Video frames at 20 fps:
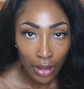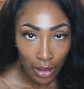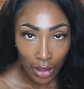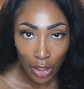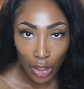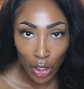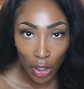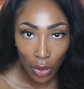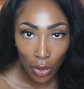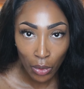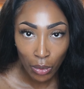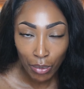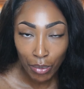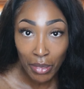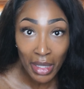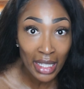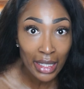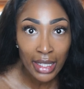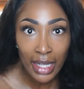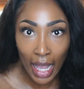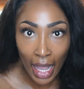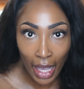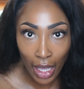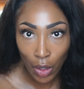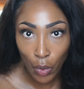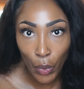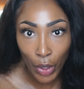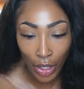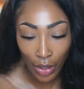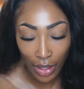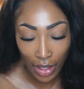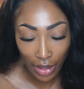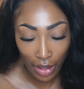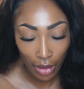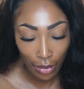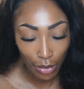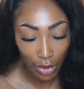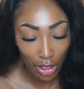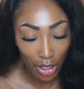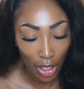you know, midday wearing
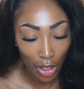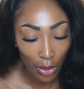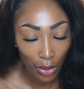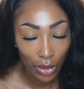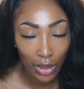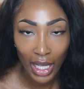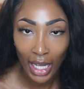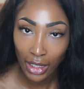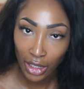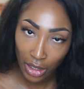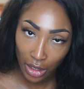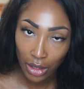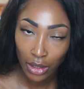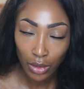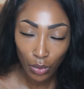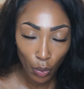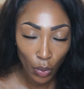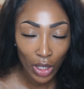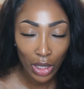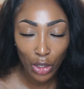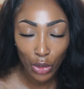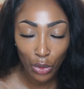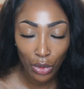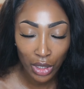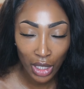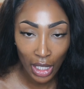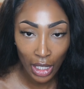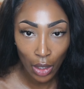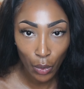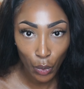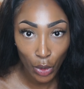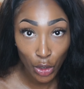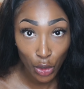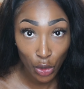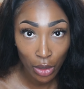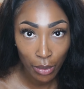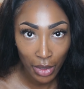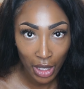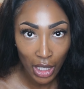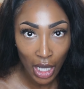them. So that's one little thing I want
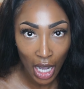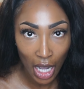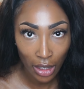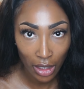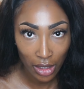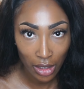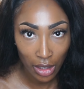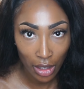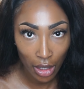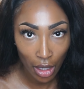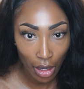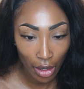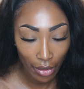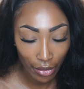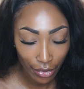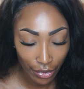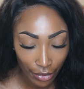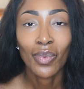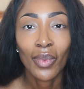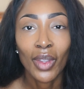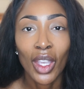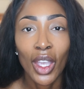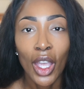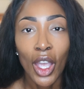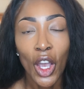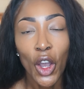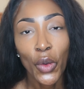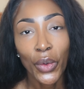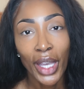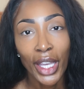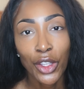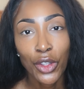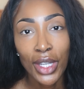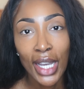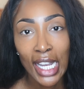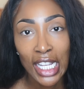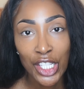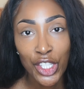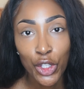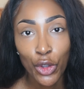you to be cognizant of. Okay, you
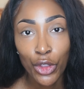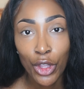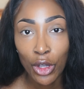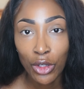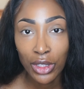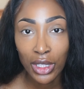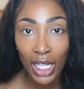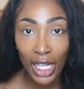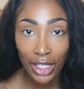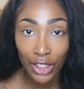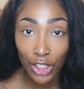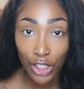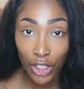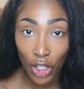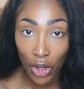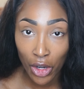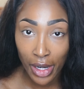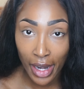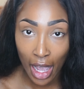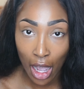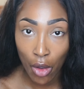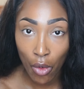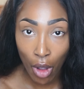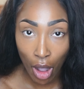guys, so those lashes are now